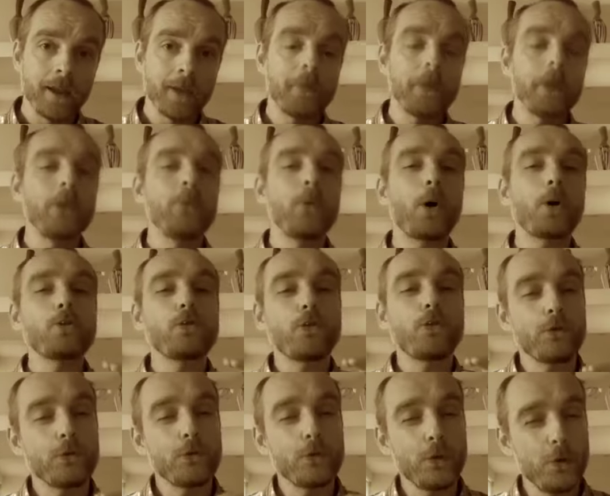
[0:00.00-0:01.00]
But you are
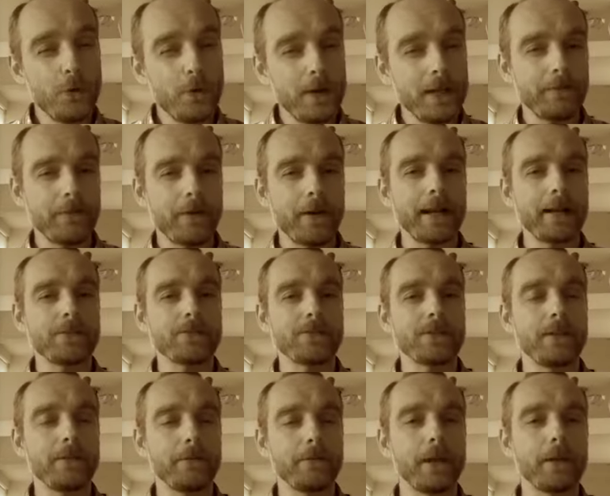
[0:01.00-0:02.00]
truly
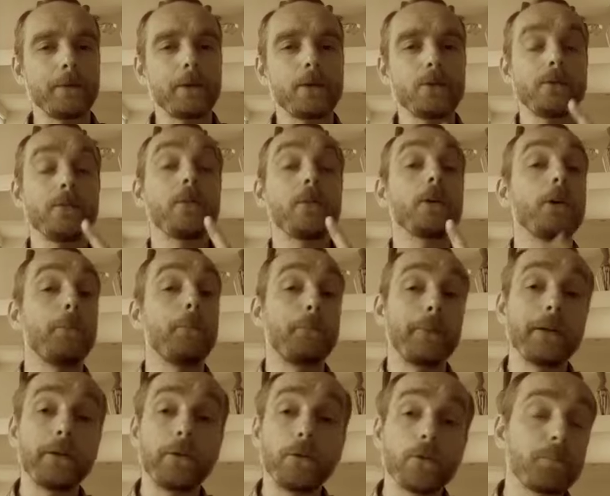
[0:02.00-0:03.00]
financially free because you've got your
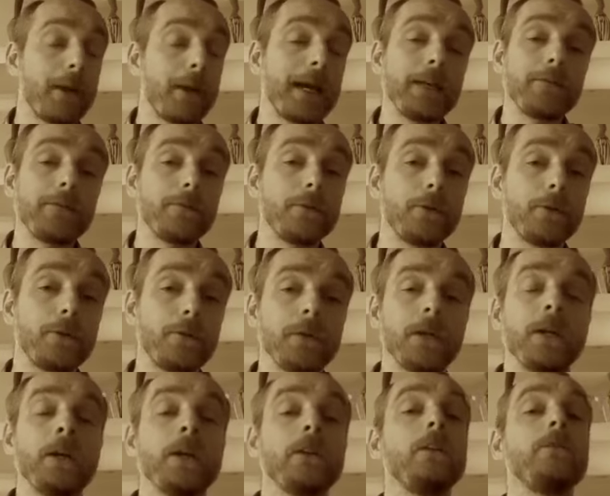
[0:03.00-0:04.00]
bills paid for,
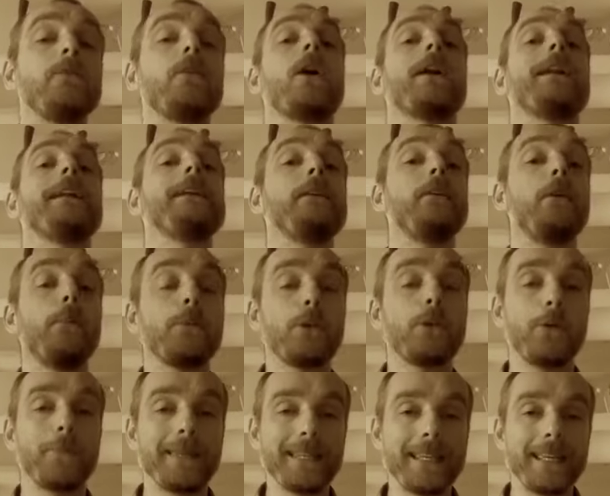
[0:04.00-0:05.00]
you've got an income
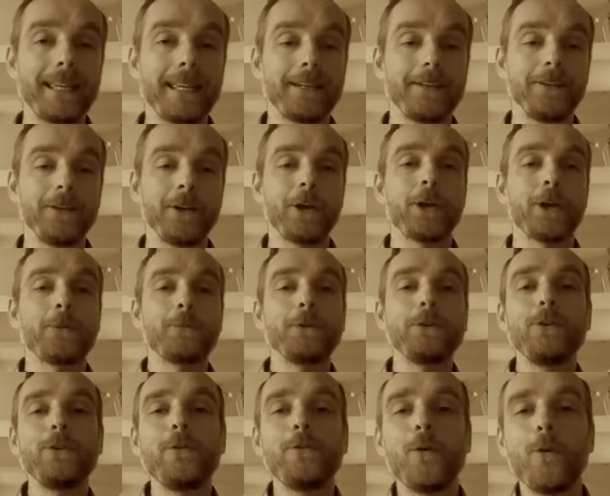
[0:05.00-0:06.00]
coming in, but
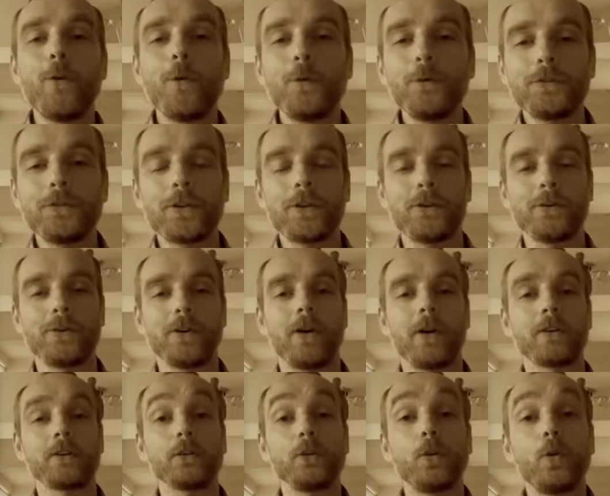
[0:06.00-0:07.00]
you've also
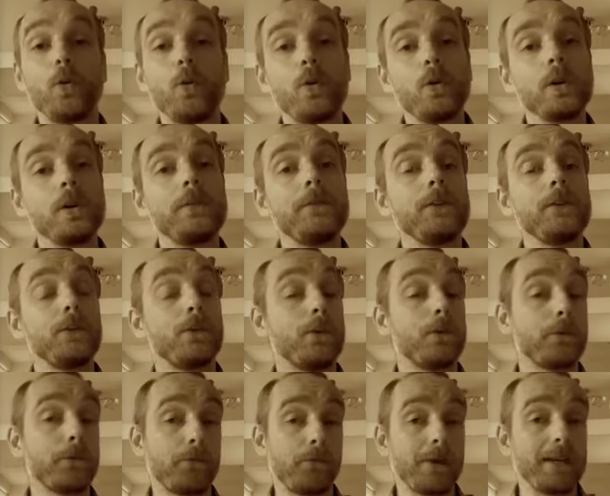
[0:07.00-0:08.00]
got all of your
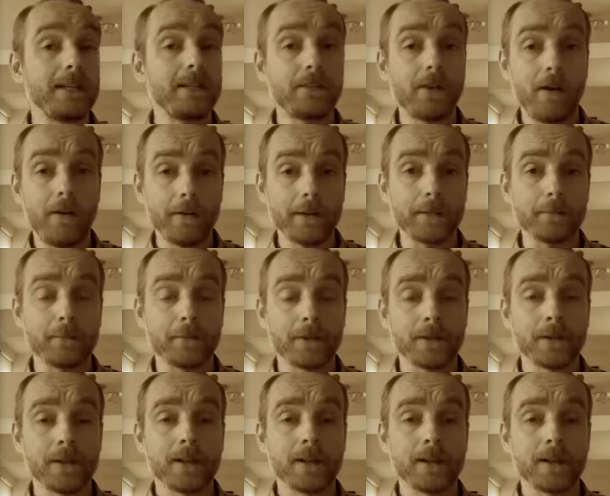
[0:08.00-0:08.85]
free time.